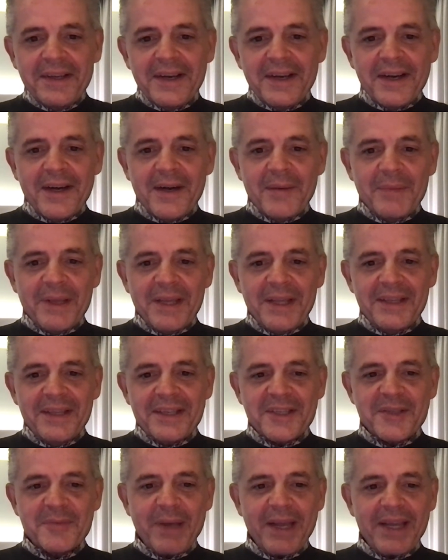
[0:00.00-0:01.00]
um, in
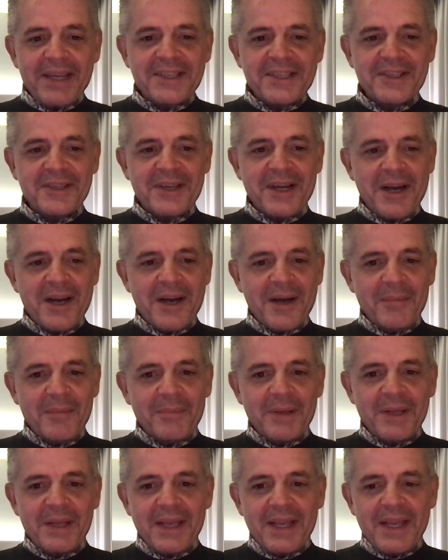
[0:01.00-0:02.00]
this space, um,